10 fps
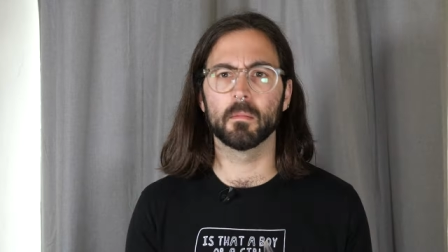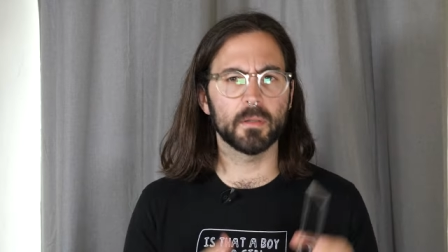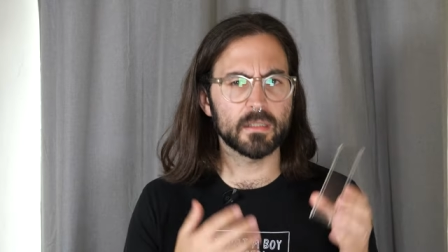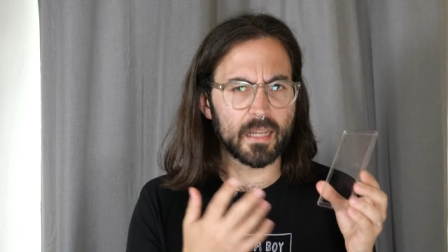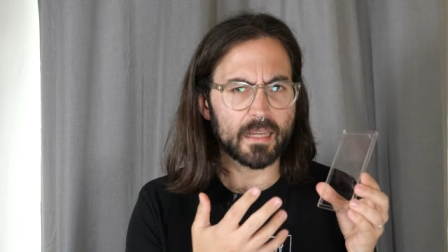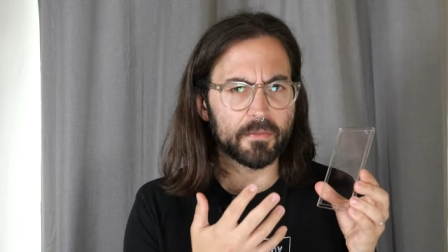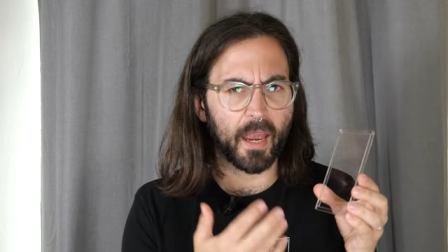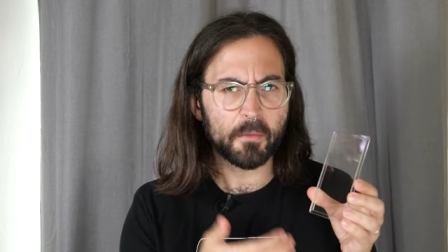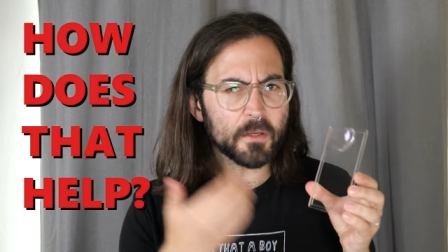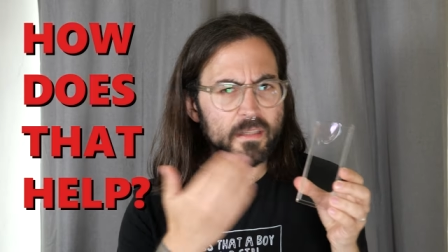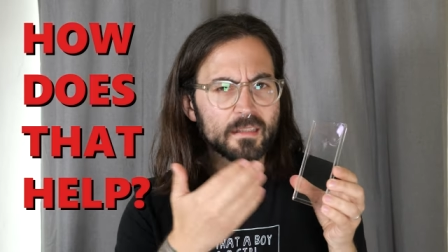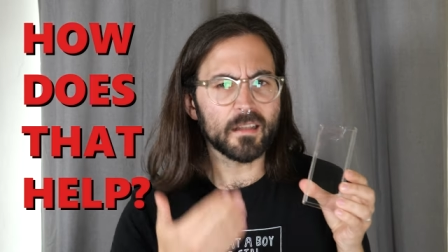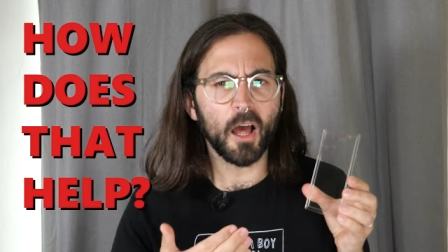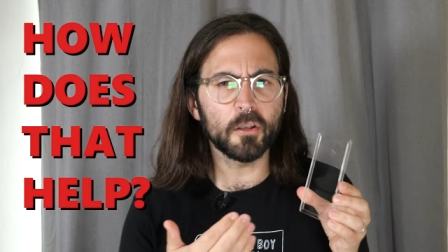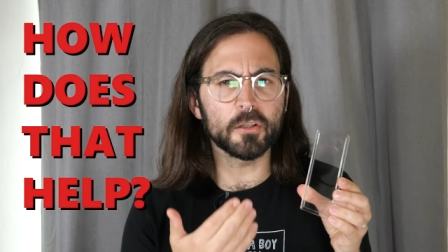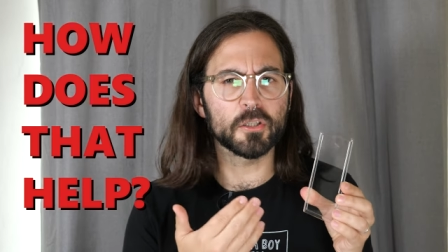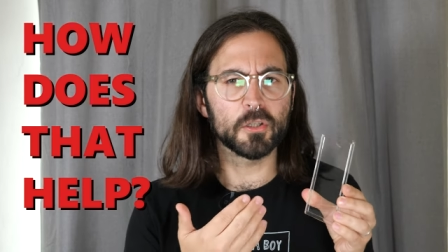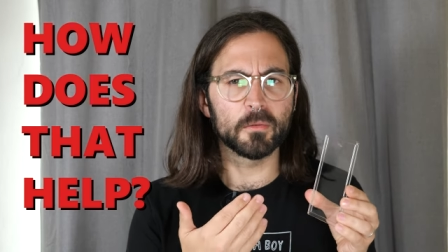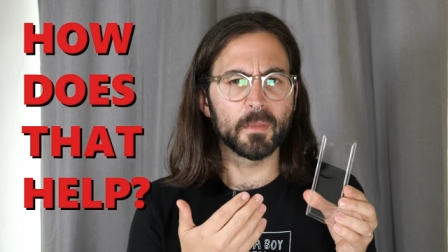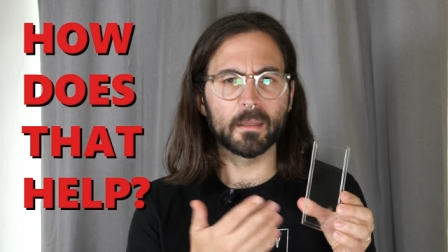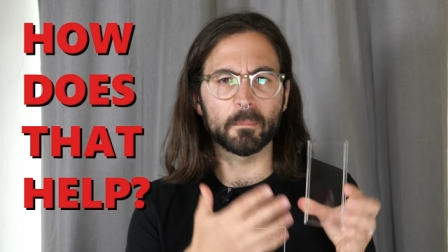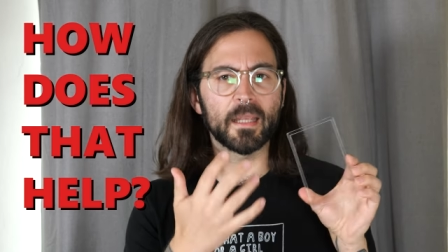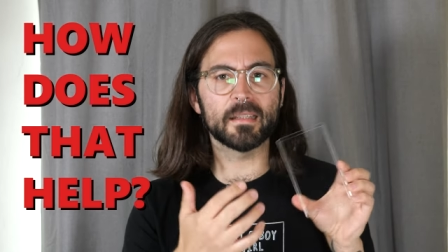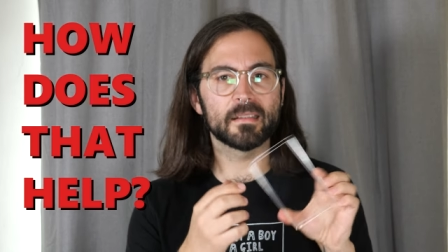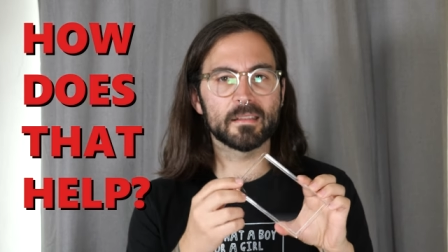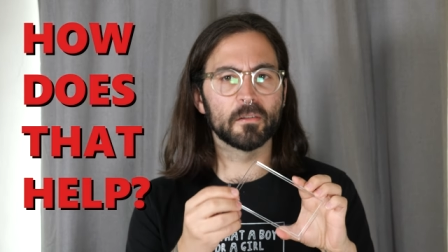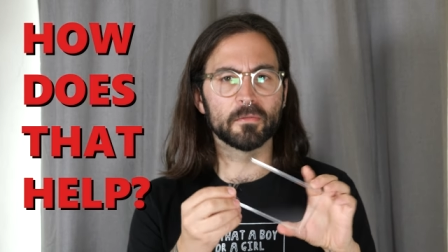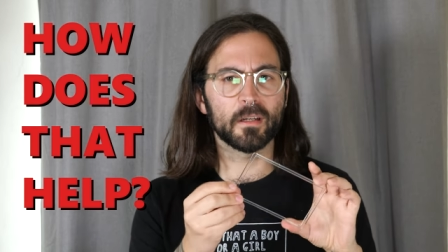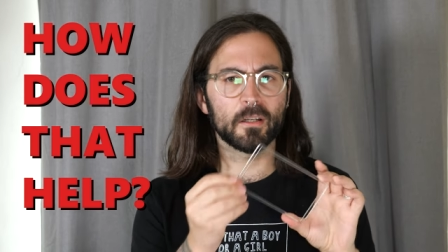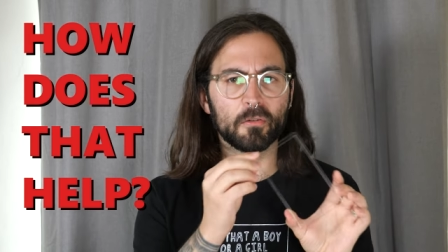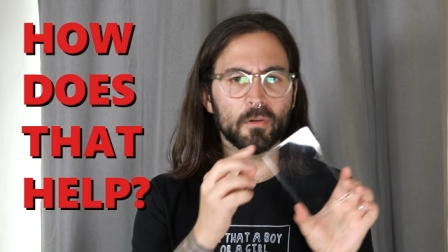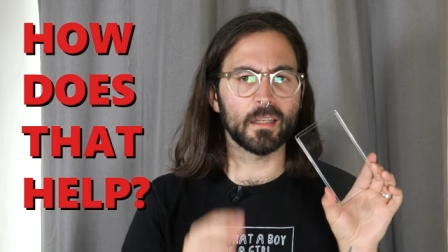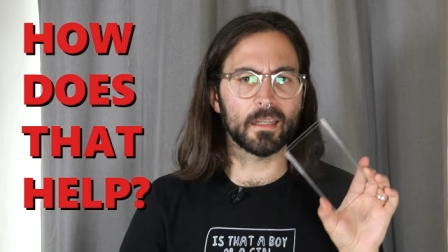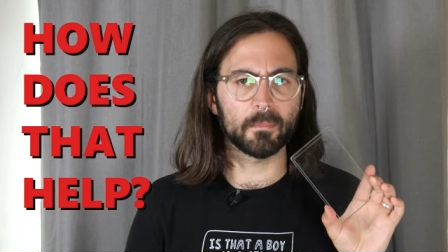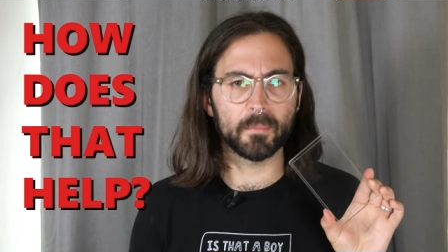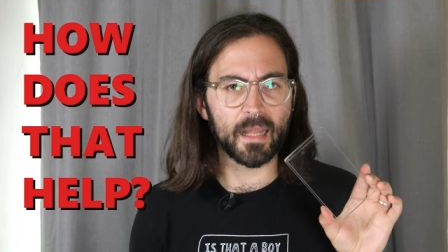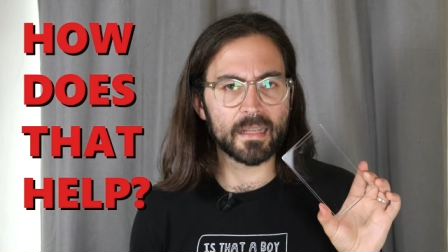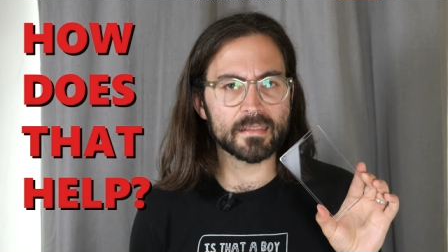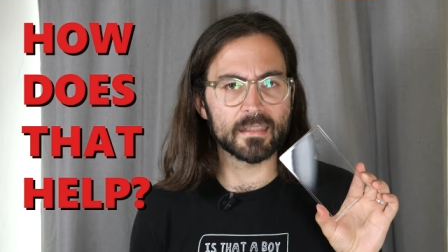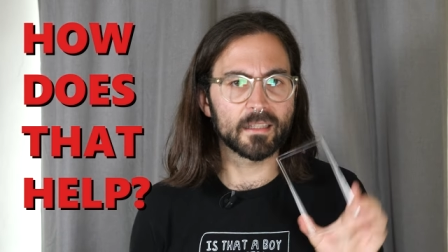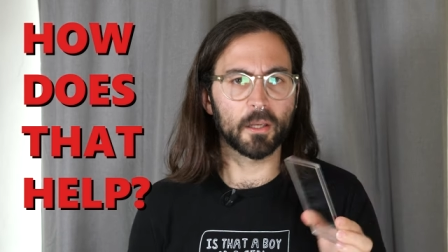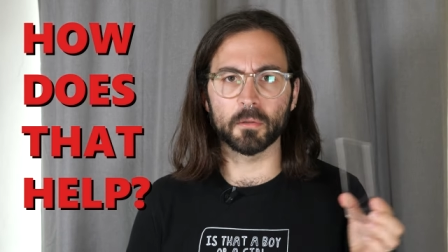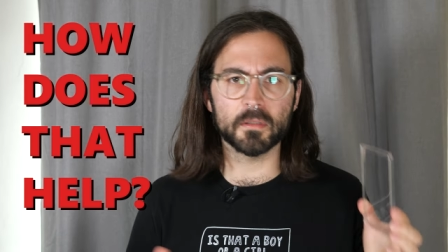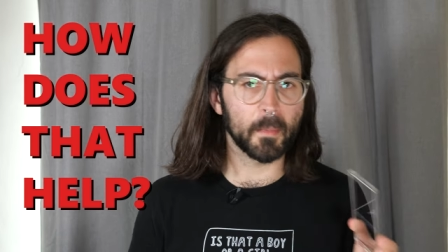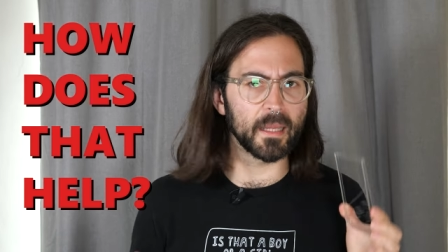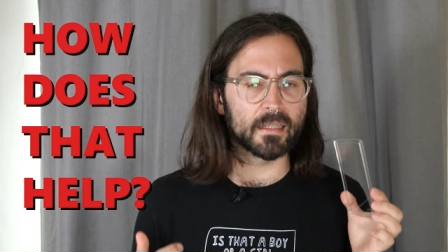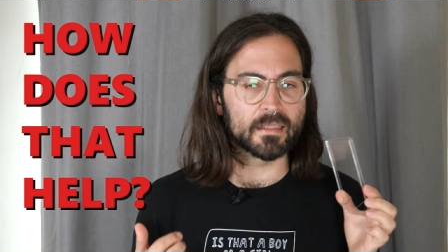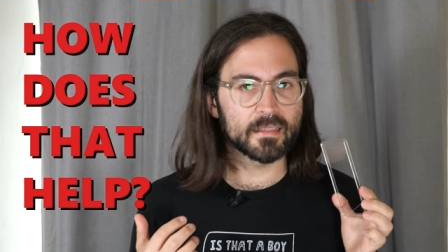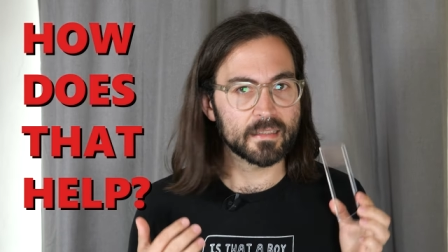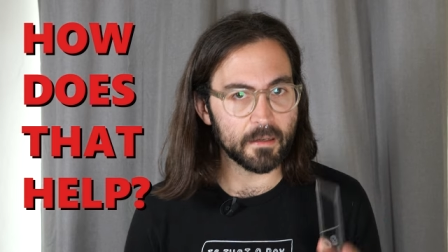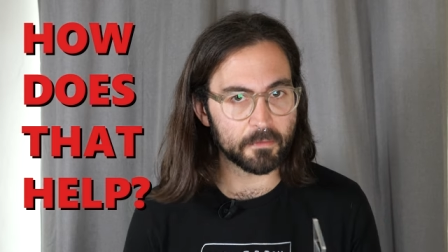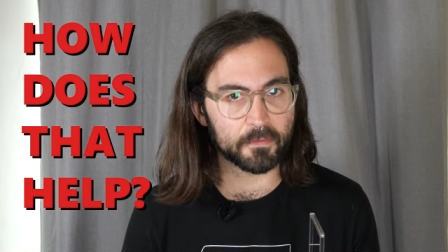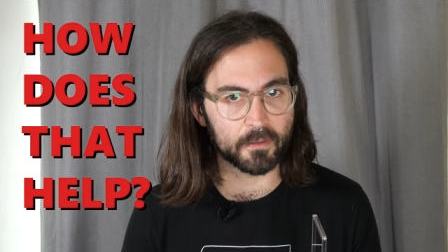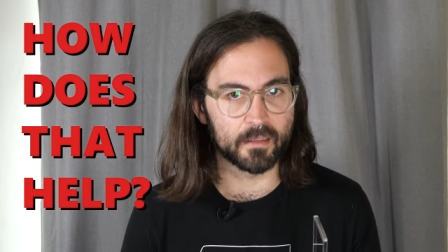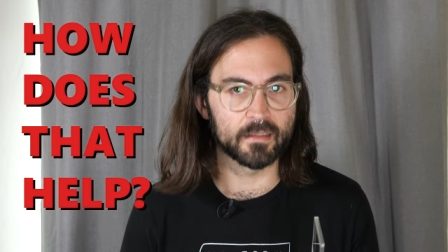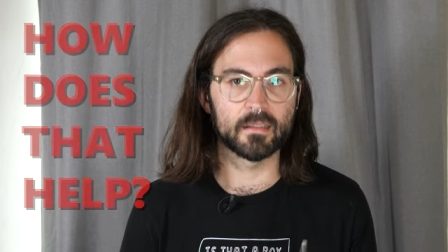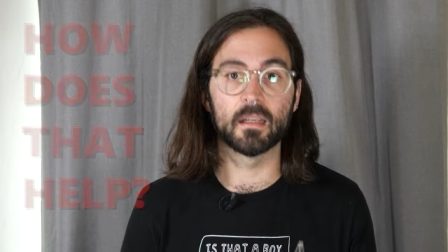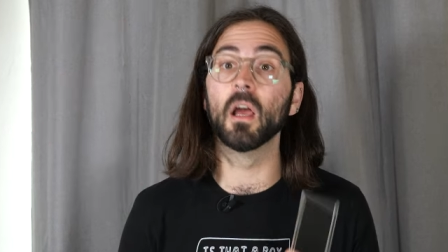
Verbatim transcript: But Dave, how is this unassuming piece of acrylic plastic going to make a difference?